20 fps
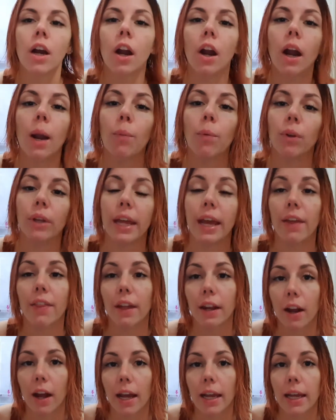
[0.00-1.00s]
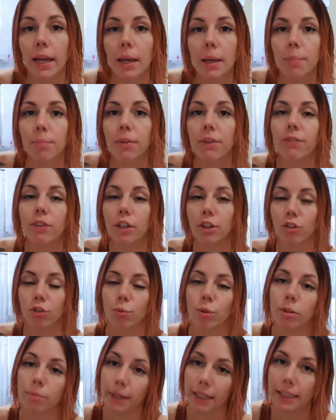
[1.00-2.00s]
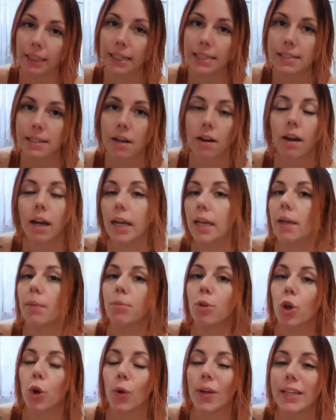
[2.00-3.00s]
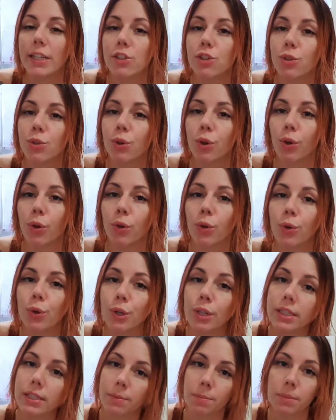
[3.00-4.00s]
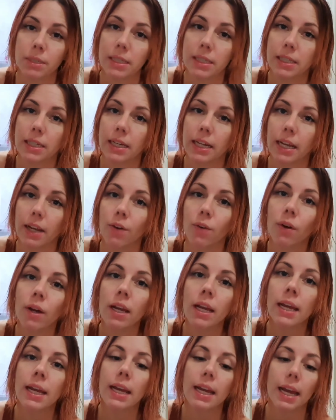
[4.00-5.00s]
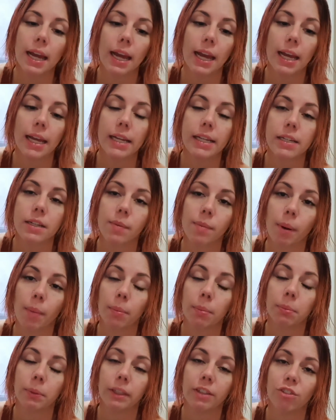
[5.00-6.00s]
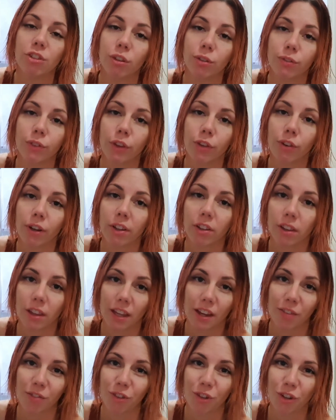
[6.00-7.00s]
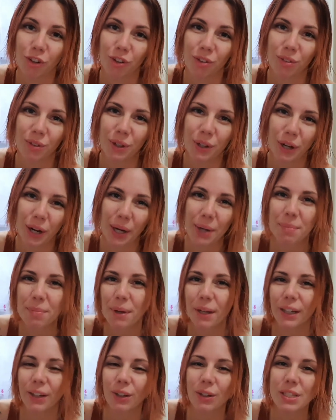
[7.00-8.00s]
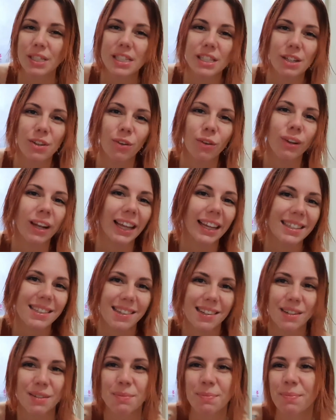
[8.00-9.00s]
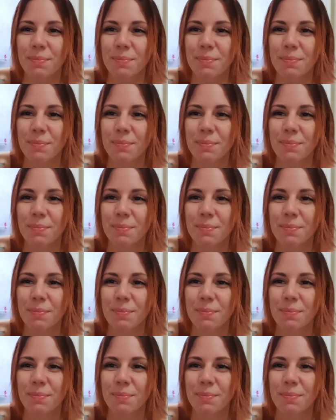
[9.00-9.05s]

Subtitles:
All right, well, now that I am finished with my laser, I am going to go cook some dinner now and probably chill for the rest of the afternoon. All right, I'll see you later.